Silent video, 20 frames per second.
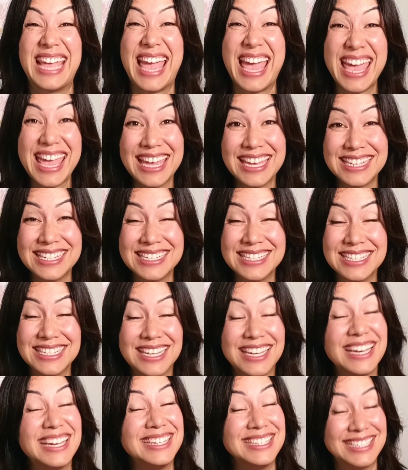end
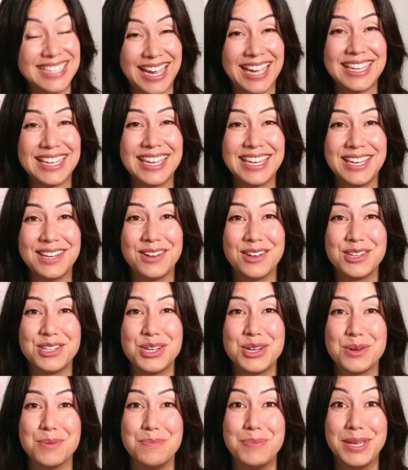and tacking it onto
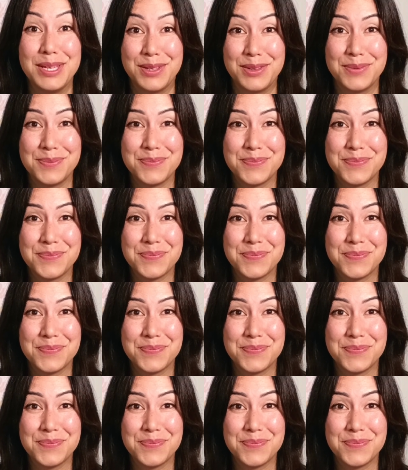your bill.